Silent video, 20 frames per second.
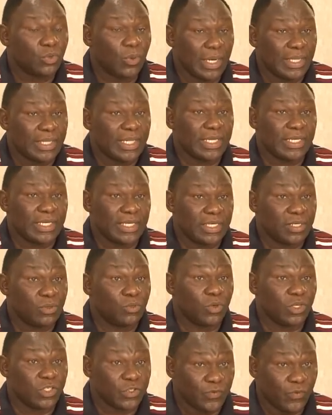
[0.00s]
what they did
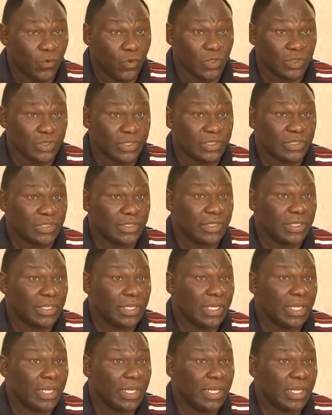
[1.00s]
was false,